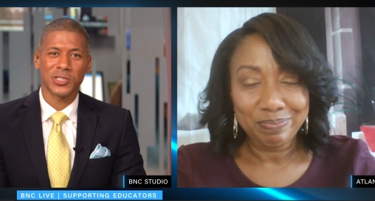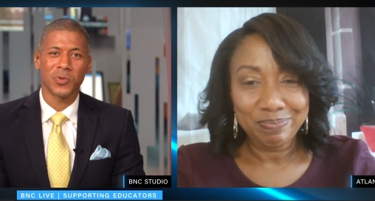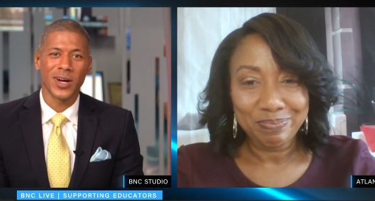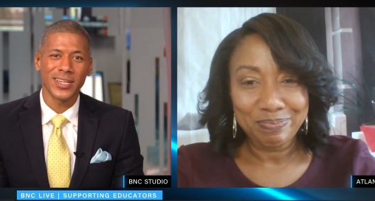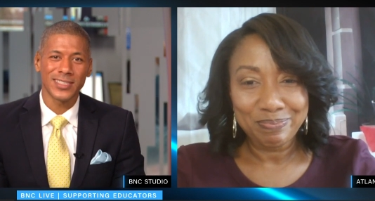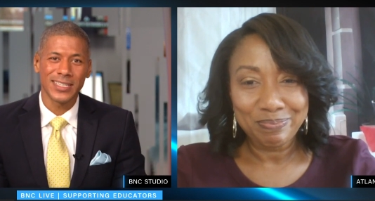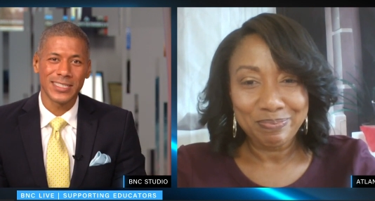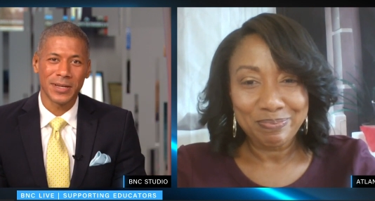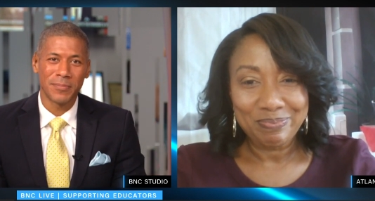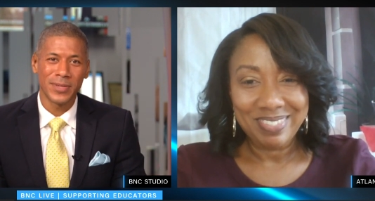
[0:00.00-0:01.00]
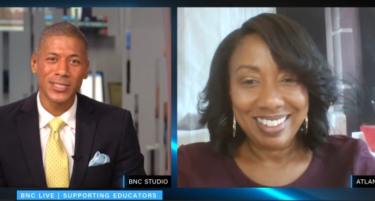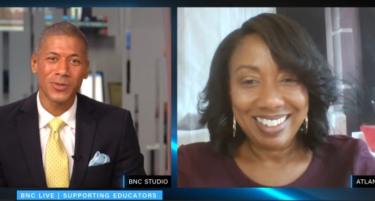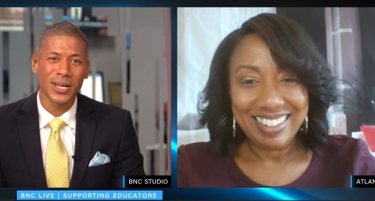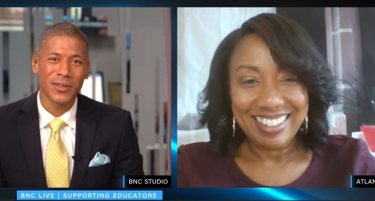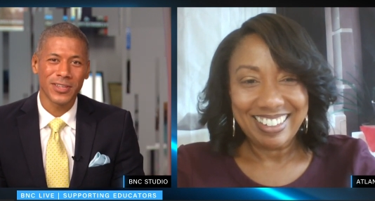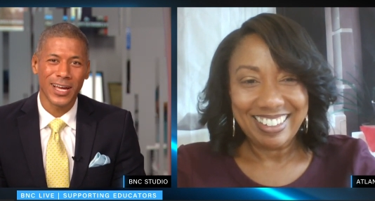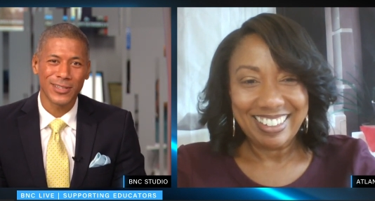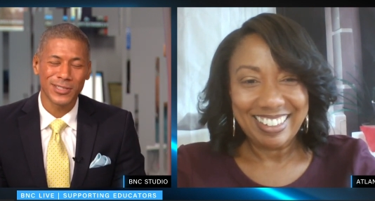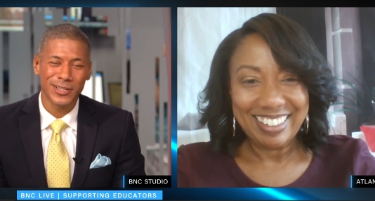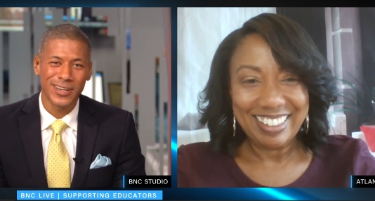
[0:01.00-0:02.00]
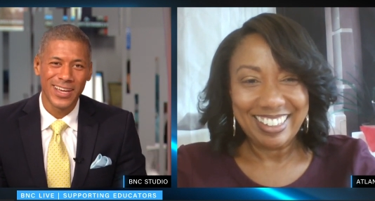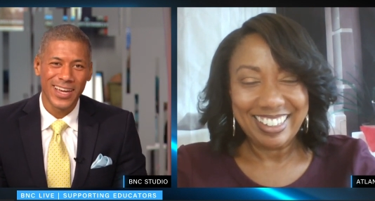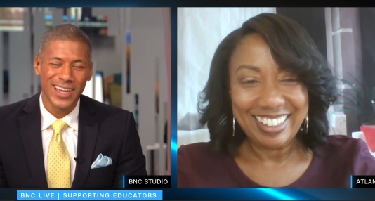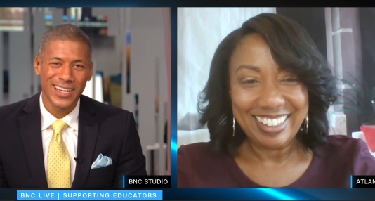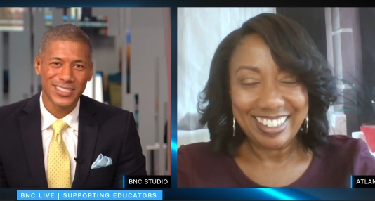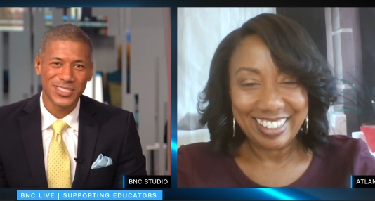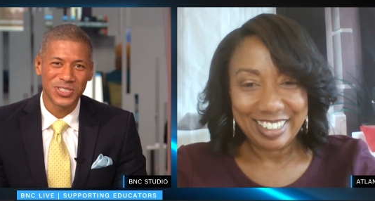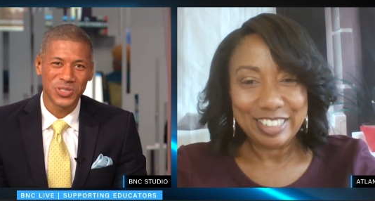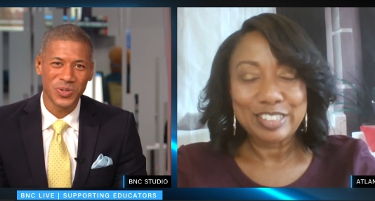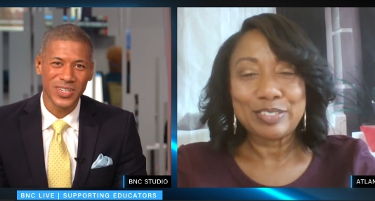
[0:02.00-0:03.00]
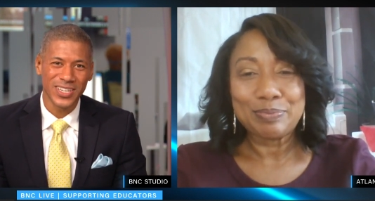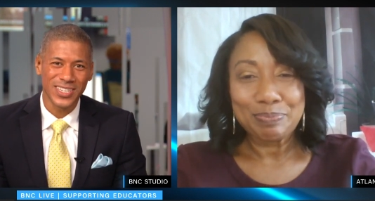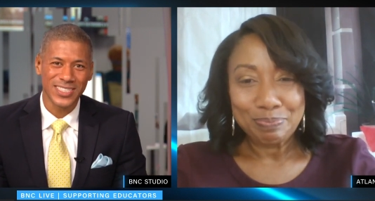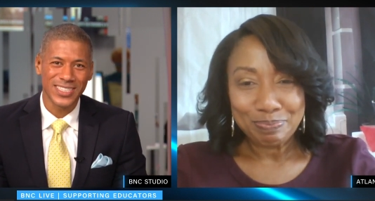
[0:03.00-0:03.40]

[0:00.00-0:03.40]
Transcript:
Speaker 1: twice, is a mental health counselor and she's joining us